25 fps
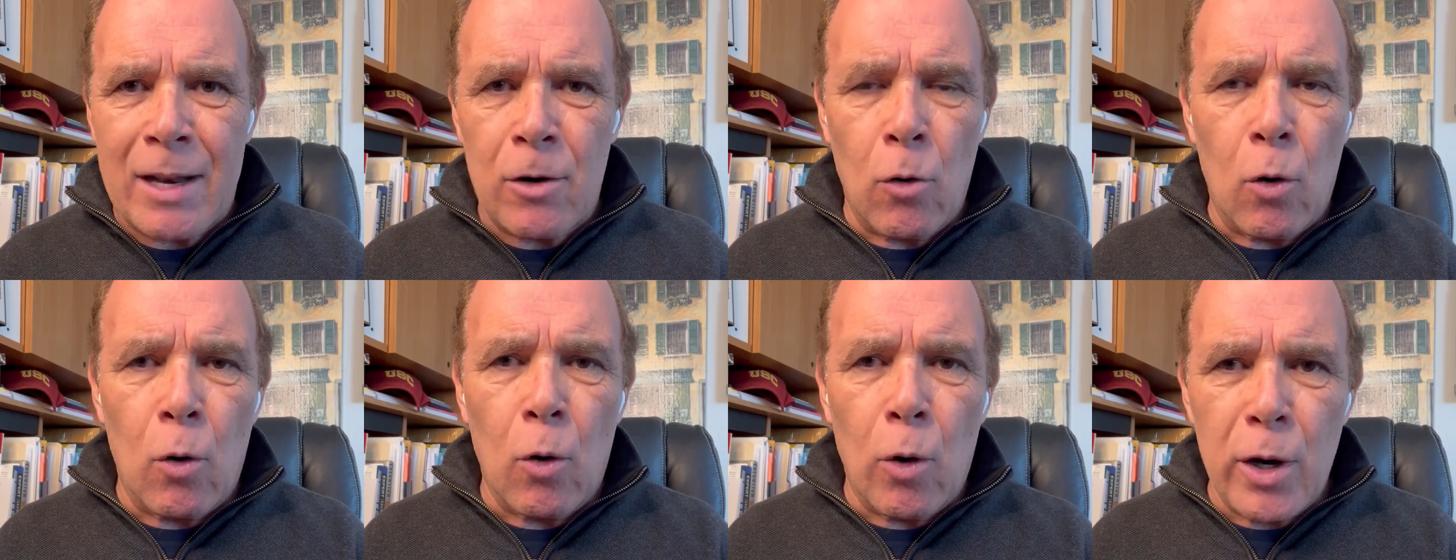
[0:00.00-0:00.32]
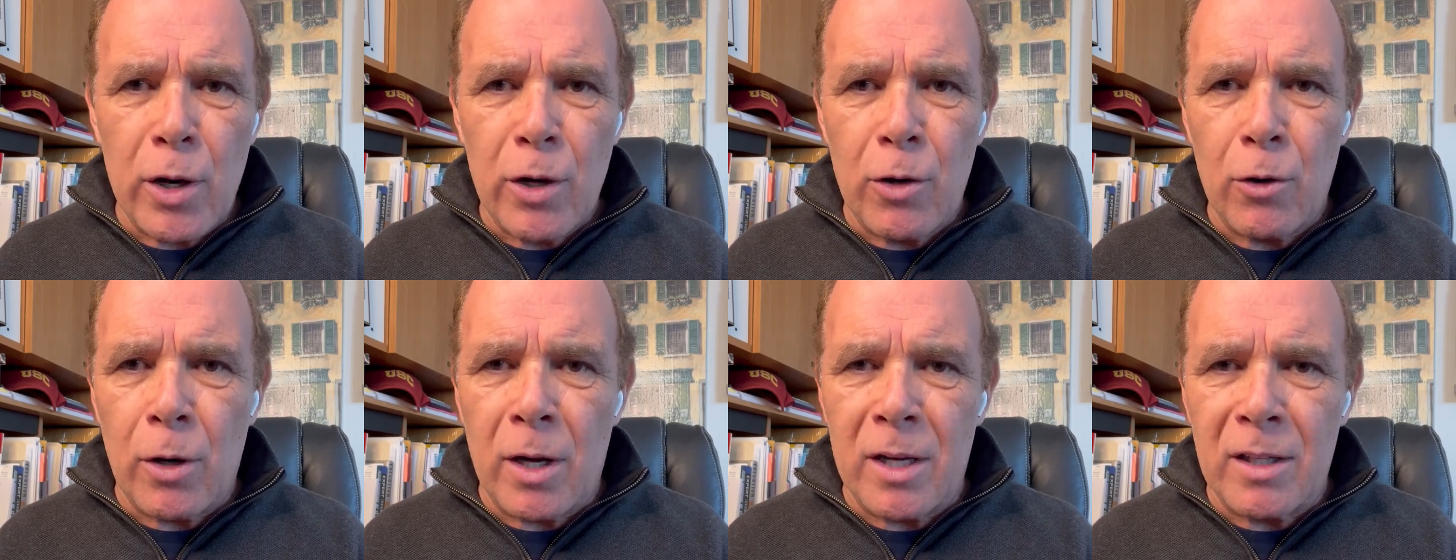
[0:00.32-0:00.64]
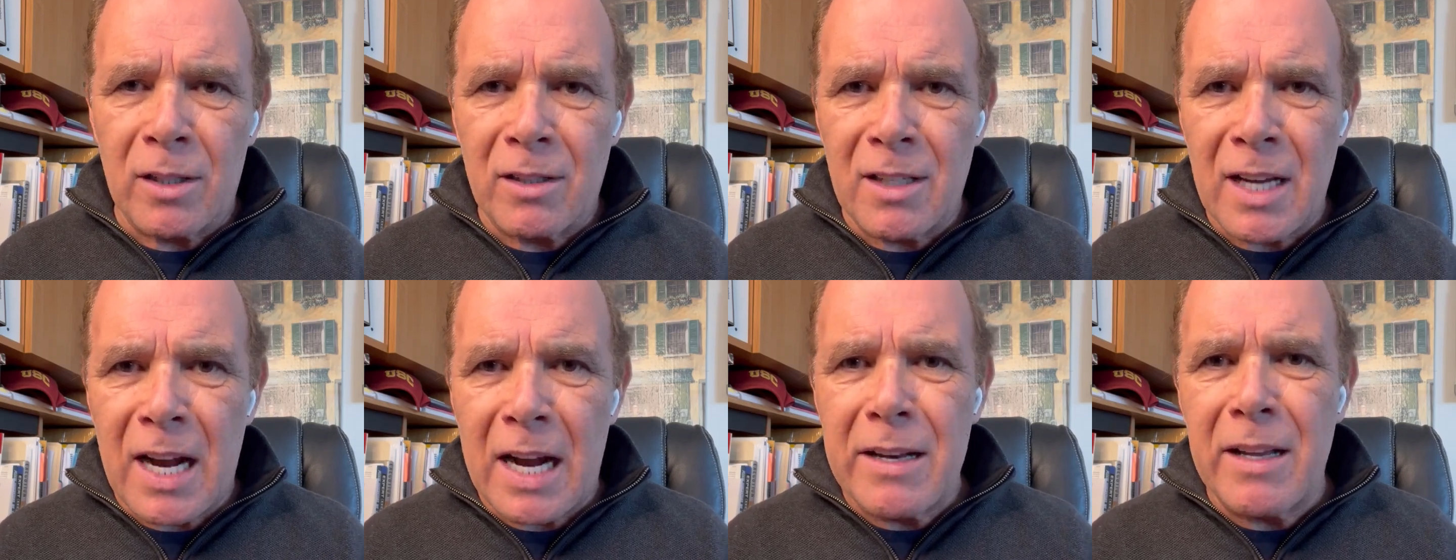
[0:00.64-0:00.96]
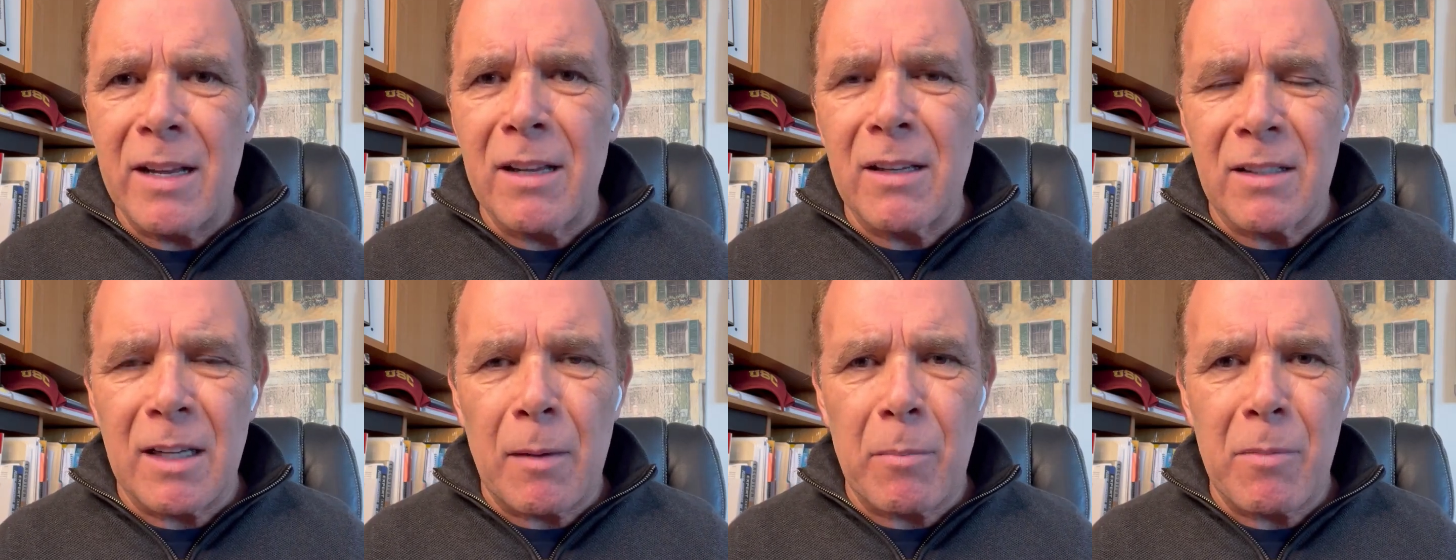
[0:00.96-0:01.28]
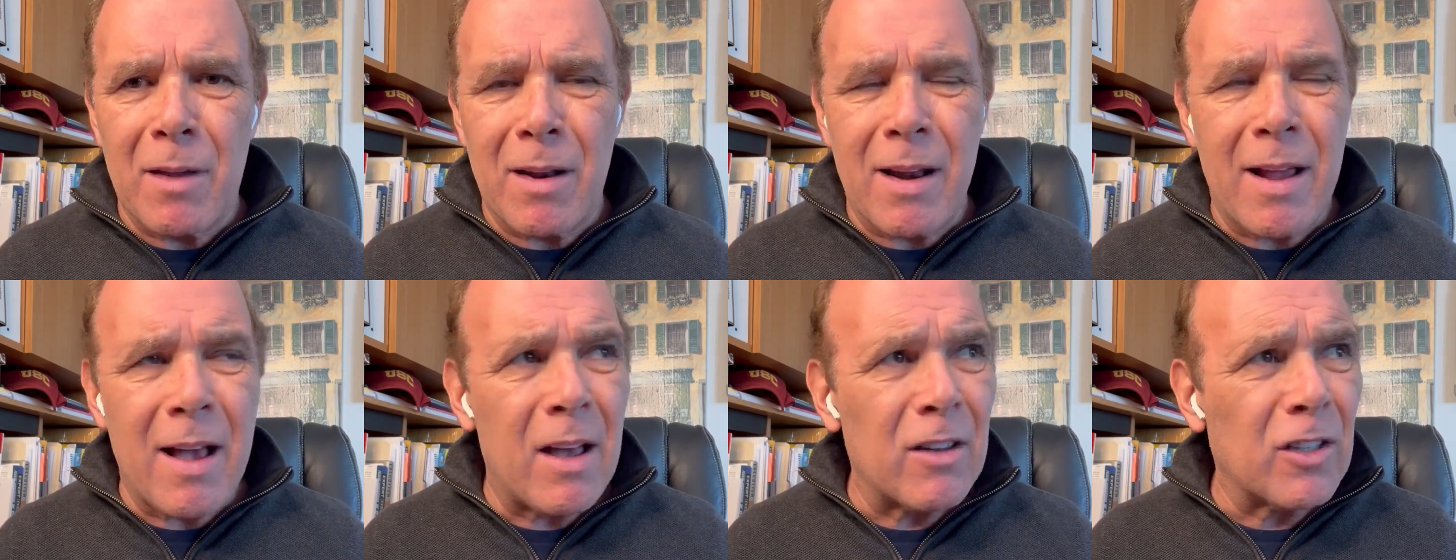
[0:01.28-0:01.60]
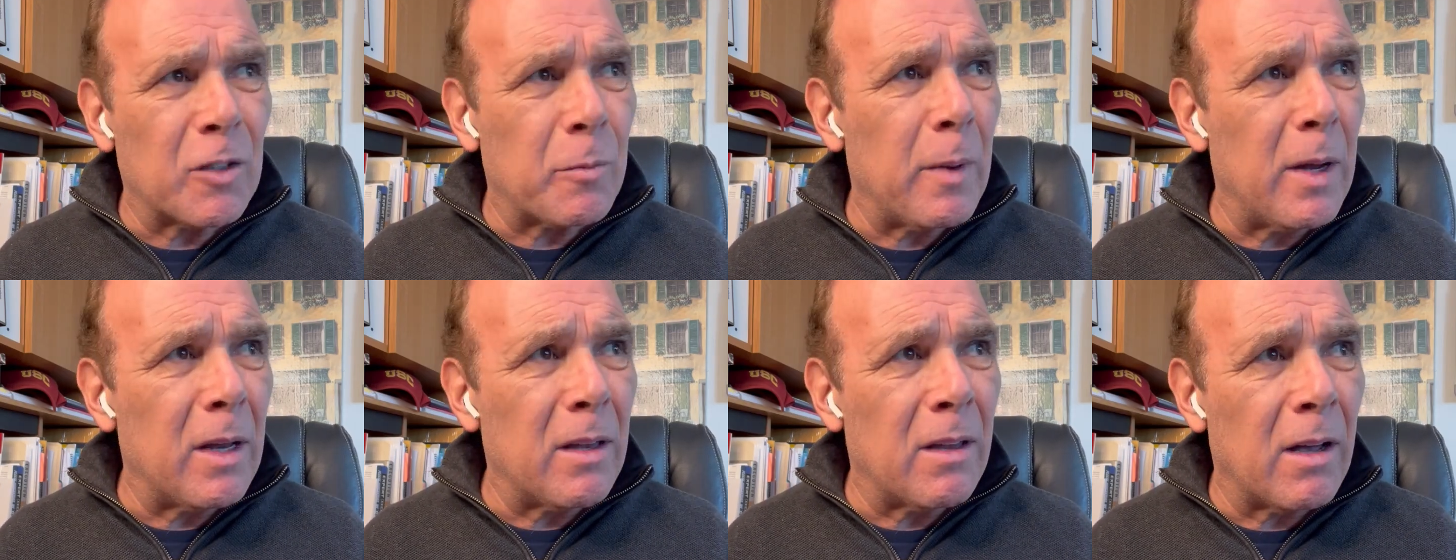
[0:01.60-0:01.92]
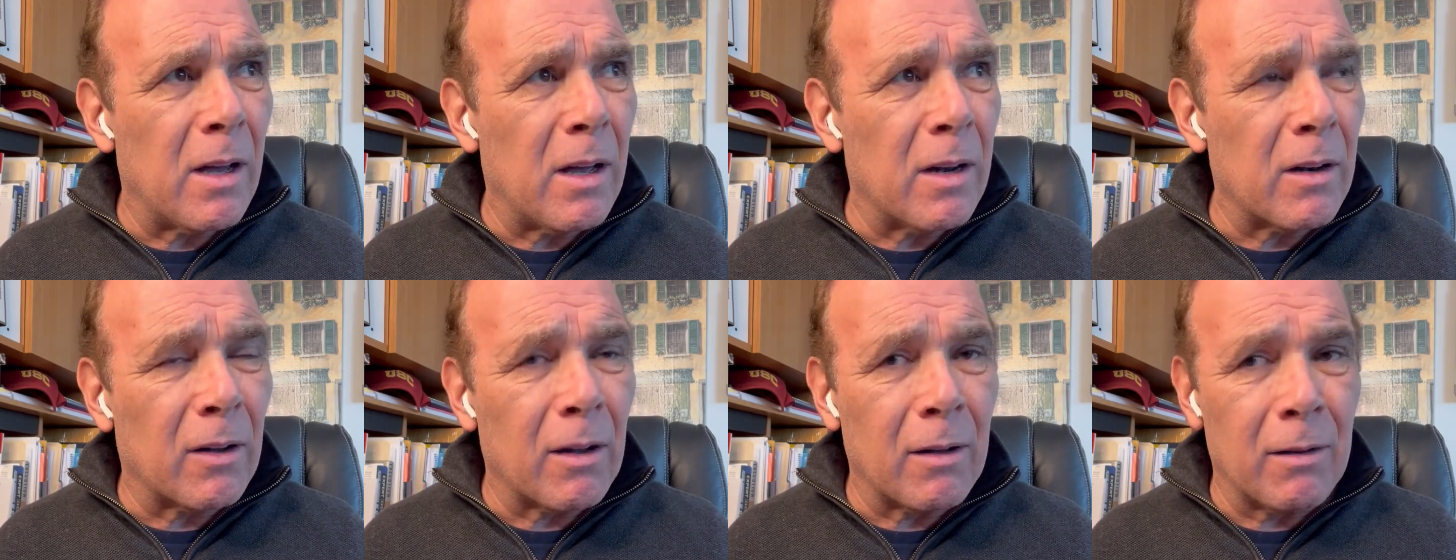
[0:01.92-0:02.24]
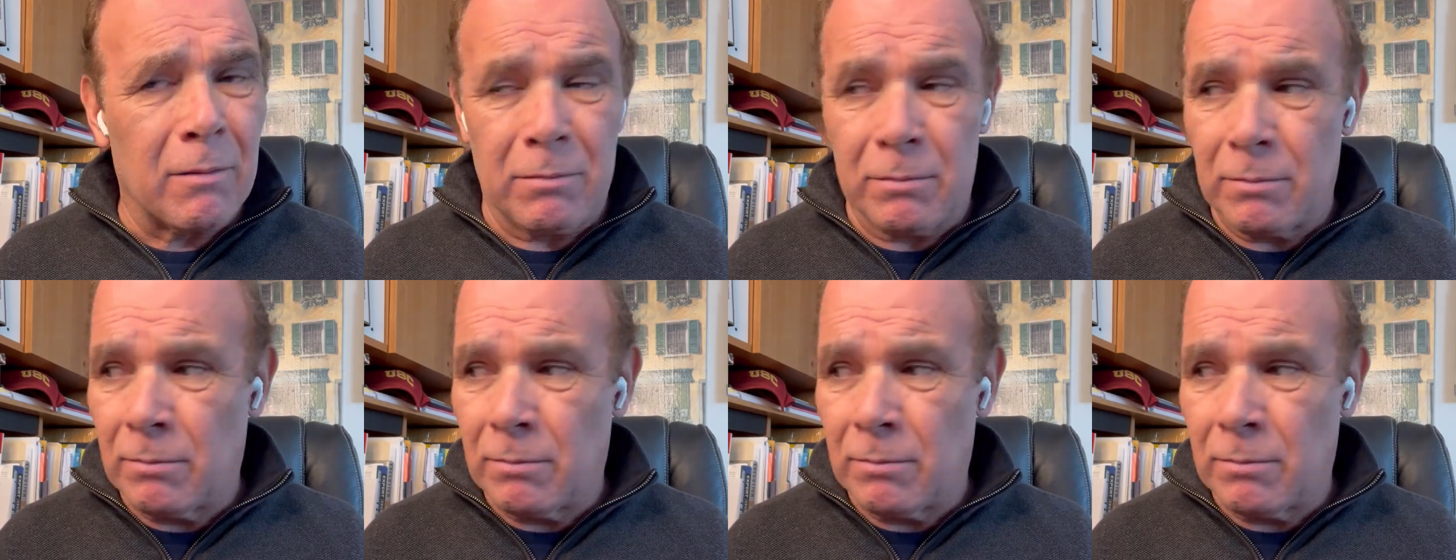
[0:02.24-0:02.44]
or you're assigning something that has to be done